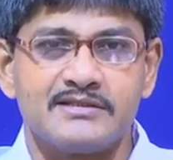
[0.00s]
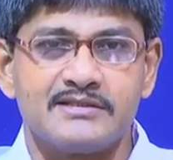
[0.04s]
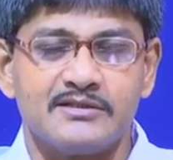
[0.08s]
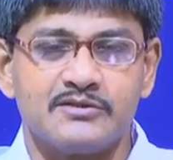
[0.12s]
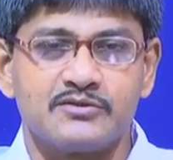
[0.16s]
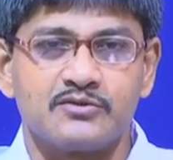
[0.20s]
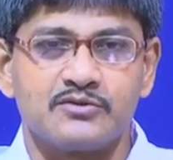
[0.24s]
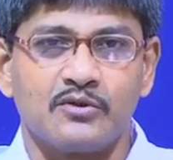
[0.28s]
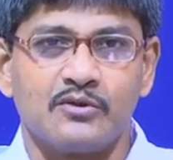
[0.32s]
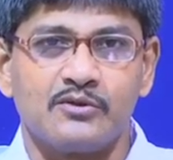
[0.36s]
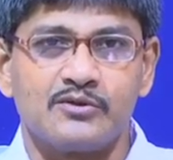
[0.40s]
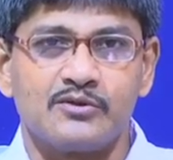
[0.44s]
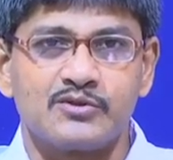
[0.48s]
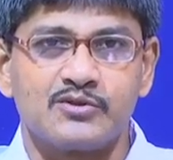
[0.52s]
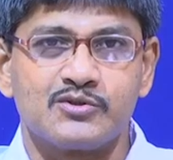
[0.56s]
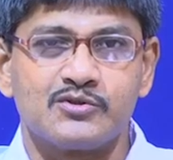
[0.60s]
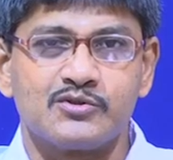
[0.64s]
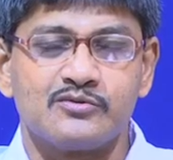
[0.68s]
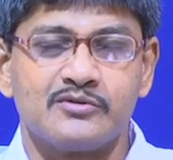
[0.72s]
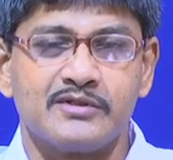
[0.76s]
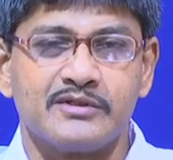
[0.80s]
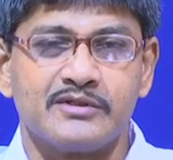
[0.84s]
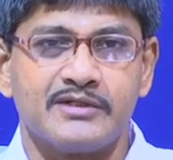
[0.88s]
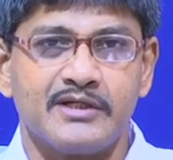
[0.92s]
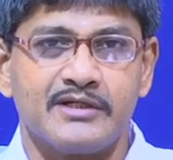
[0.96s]
is
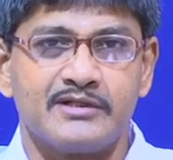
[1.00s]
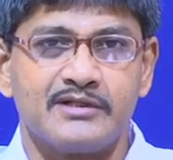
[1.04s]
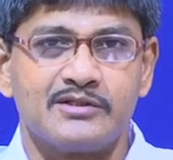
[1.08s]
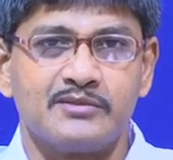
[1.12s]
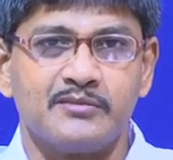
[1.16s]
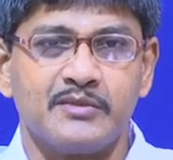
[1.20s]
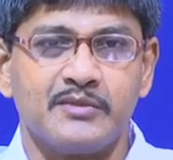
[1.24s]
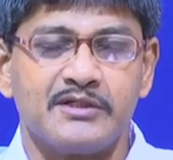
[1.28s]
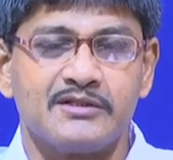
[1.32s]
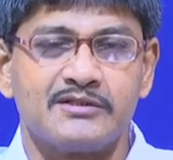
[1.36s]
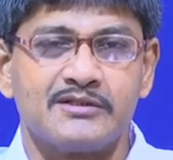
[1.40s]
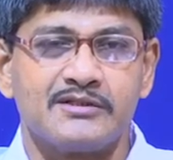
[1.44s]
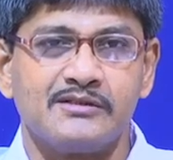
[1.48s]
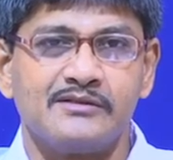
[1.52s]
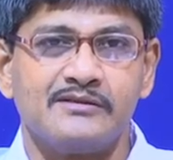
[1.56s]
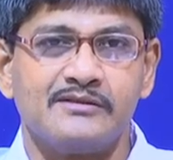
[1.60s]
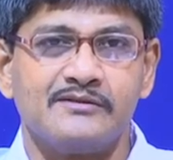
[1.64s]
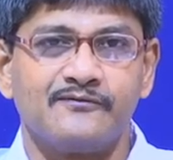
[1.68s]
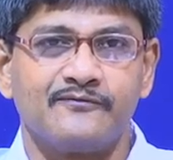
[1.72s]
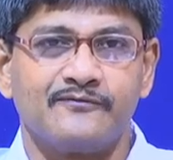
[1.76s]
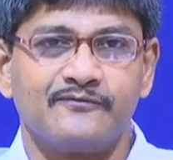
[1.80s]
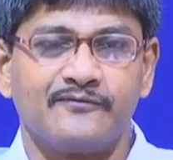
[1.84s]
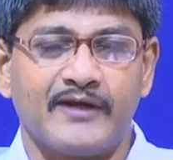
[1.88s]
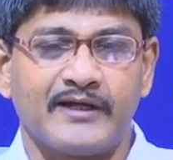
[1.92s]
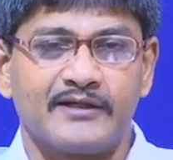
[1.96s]
also a detrimental
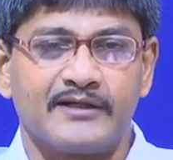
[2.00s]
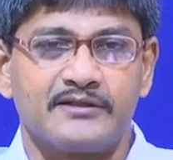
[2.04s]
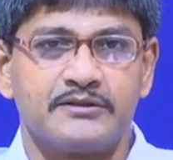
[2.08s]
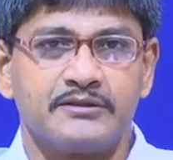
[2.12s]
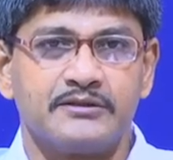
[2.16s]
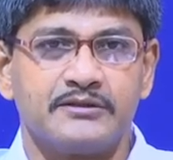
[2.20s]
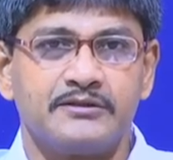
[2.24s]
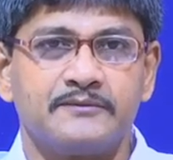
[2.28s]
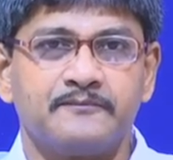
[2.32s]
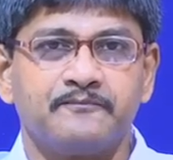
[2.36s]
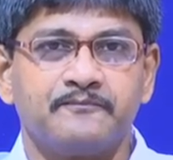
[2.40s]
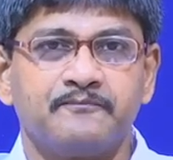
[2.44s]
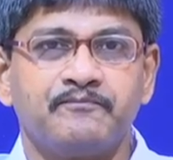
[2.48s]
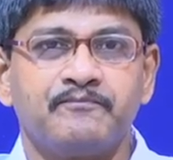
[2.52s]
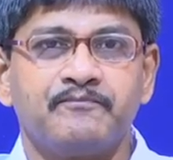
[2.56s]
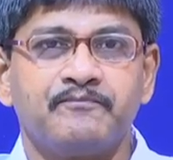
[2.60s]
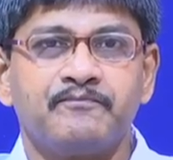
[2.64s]
factor,